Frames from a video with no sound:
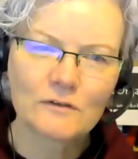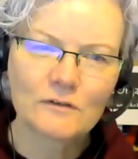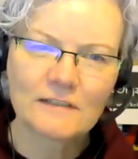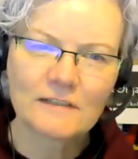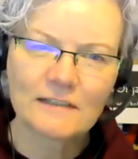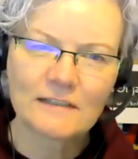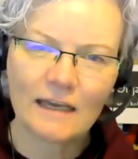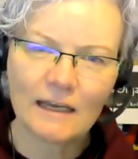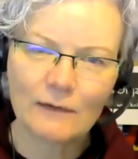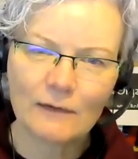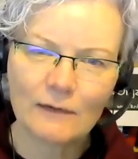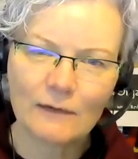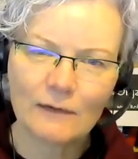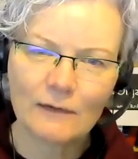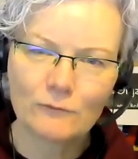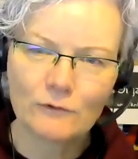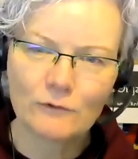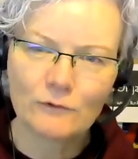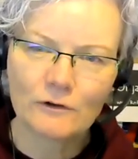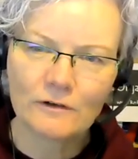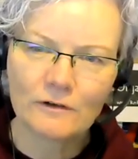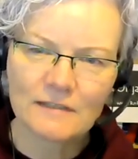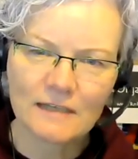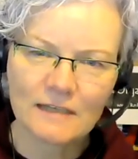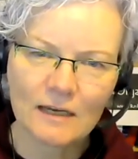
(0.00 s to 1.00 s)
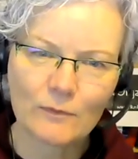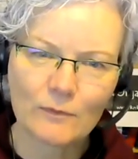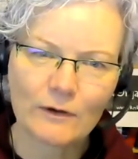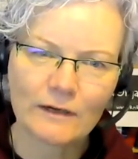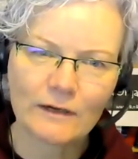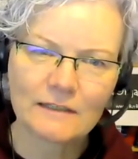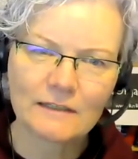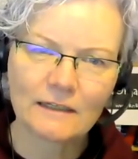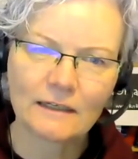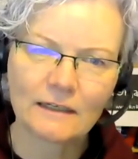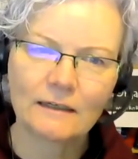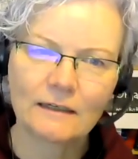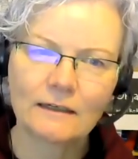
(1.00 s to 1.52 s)
So today we're
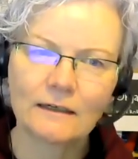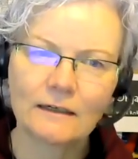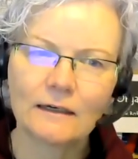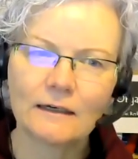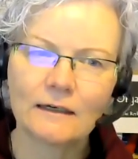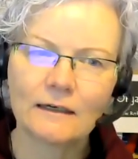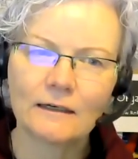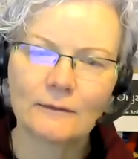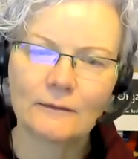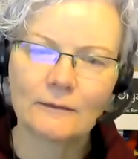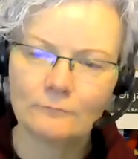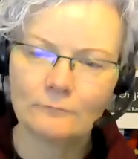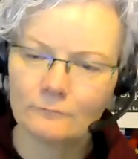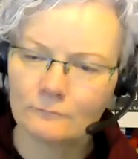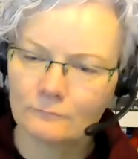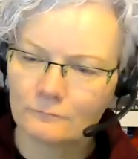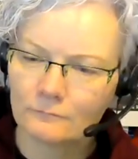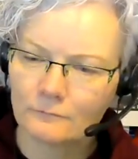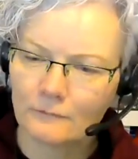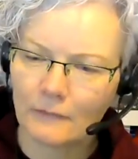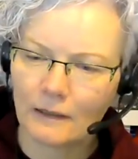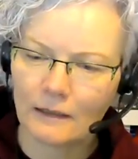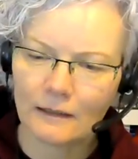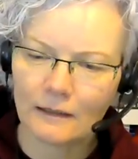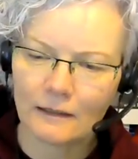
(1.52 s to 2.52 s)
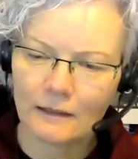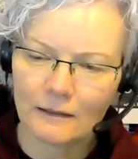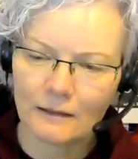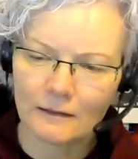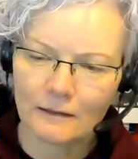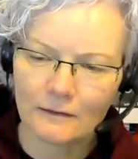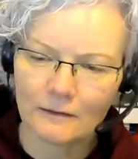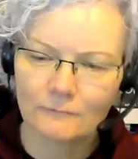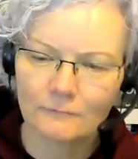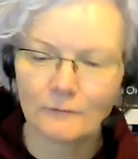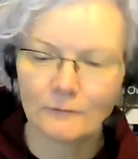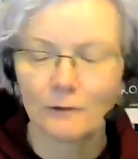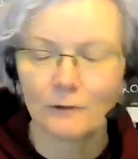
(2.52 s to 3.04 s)
celebrating,
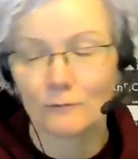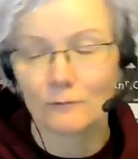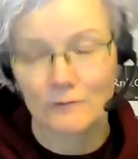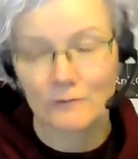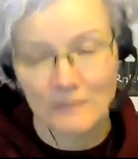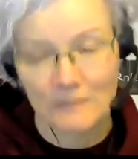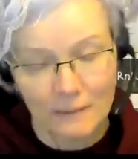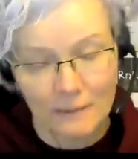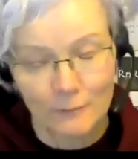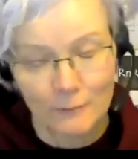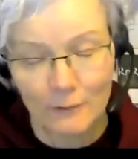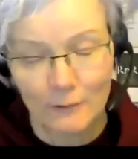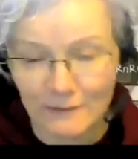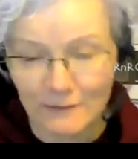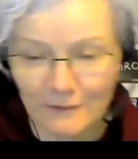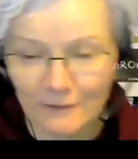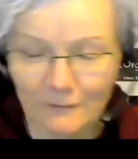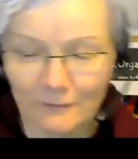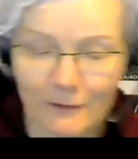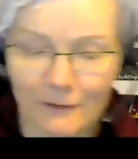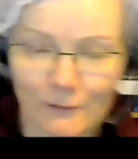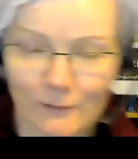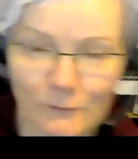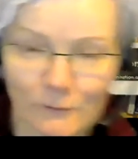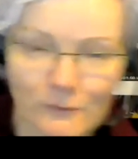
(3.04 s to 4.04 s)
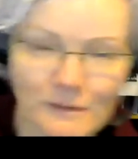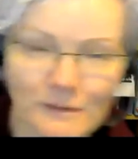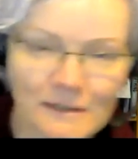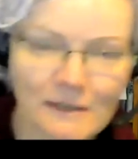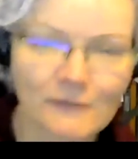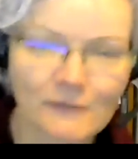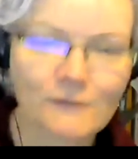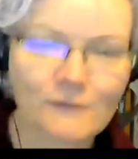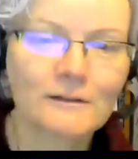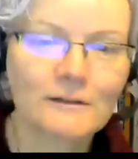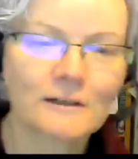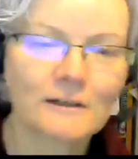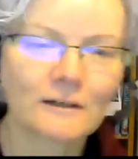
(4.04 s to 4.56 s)
we're
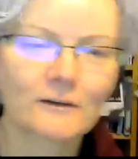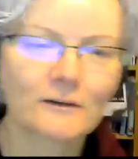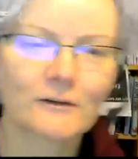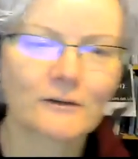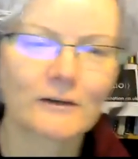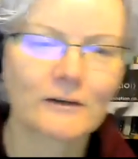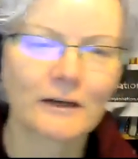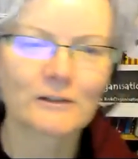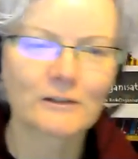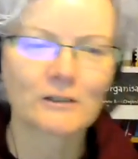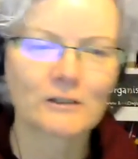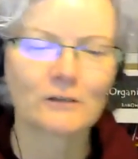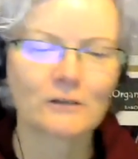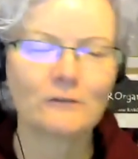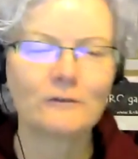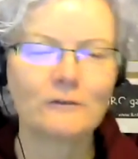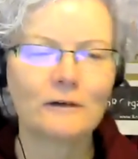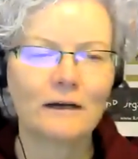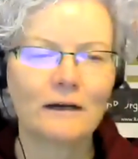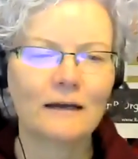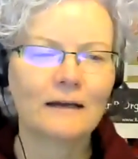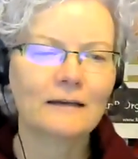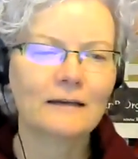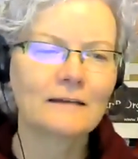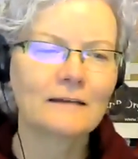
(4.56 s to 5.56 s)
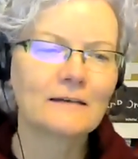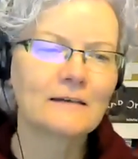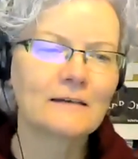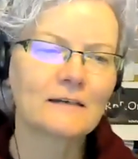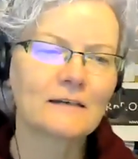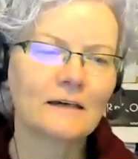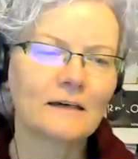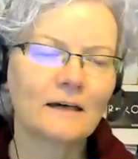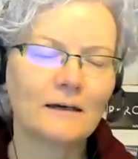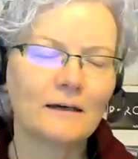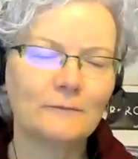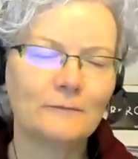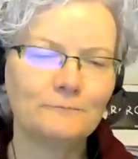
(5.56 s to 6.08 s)
celebrating the fact that we're still doing Dr. Tech
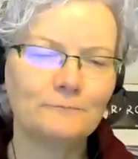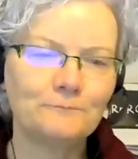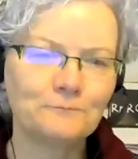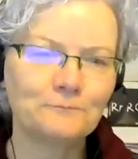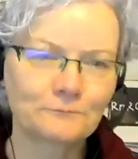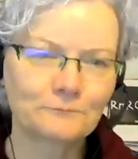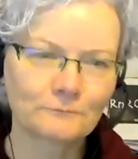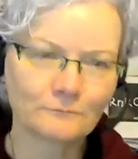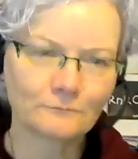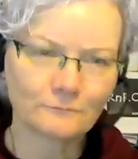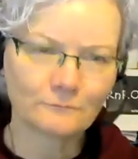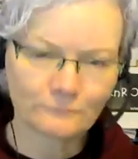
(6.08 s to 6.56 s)
Show, and